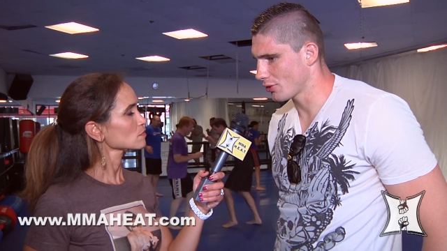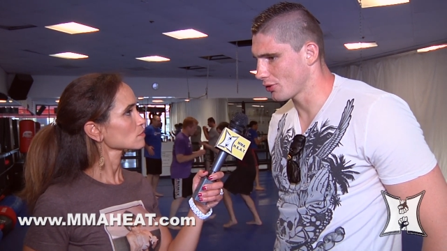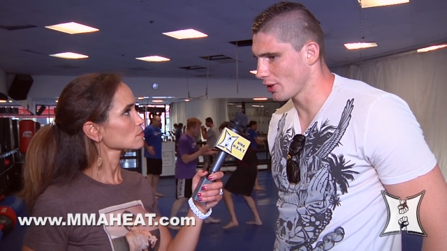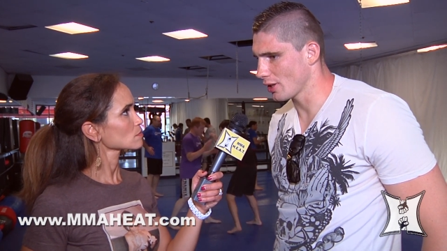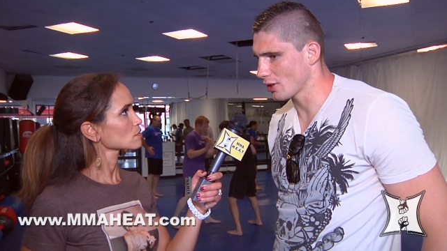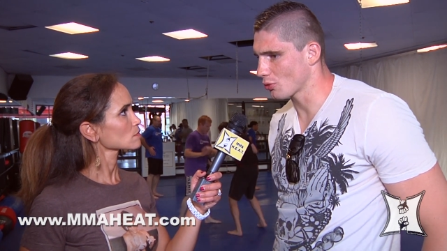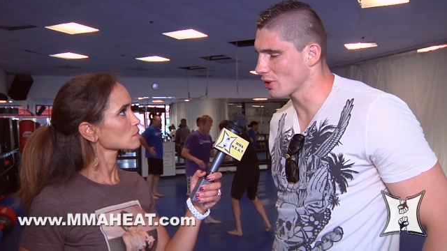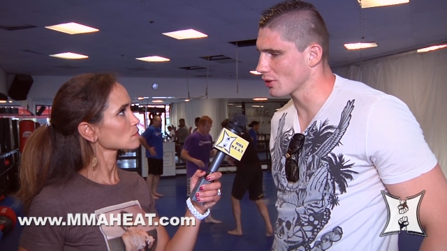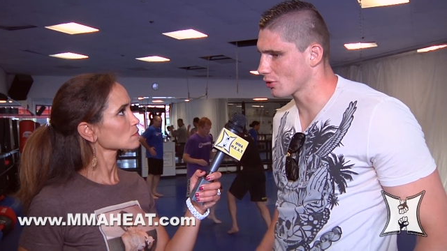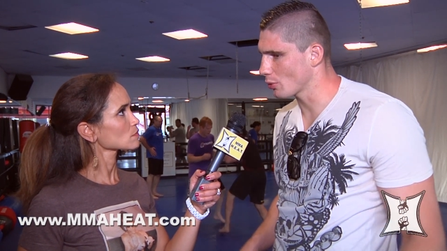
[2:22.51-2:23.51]
Speaker 1: thing
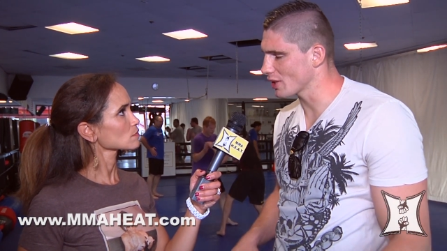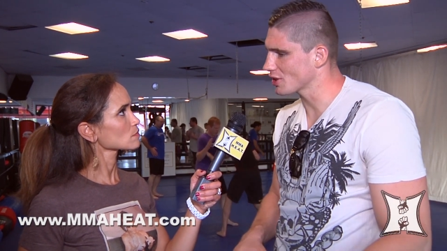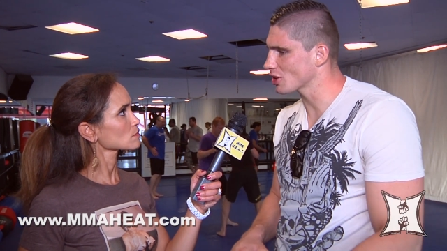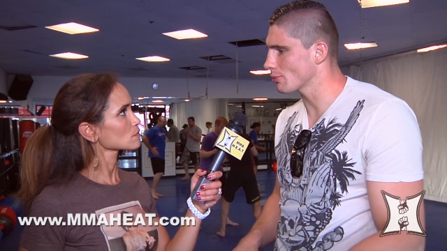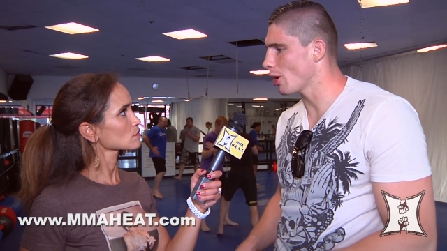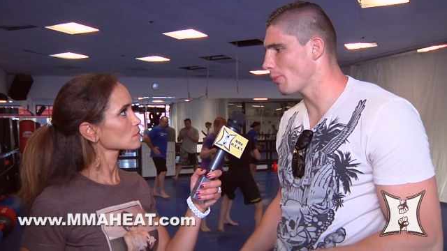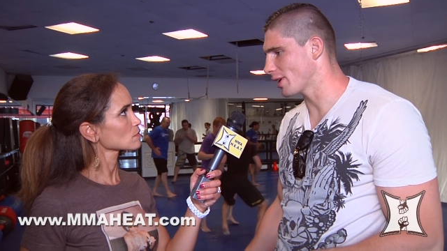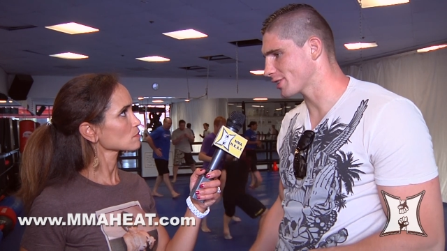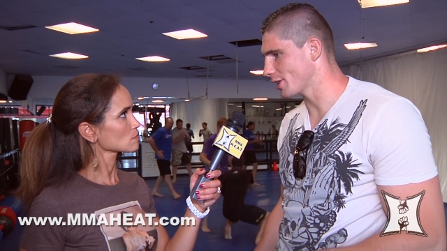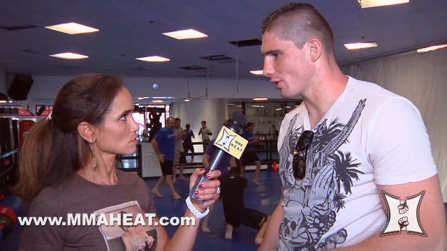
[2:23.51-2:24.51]
cri criticism on
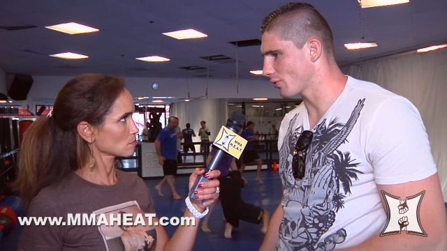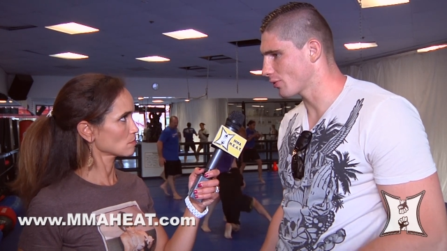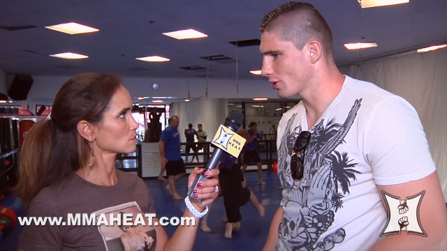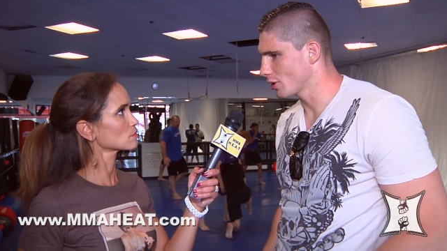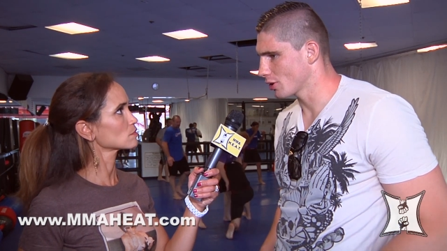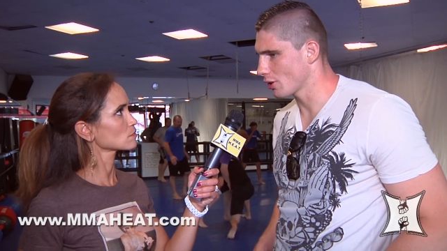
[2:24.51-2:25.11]
myself mm -hmm.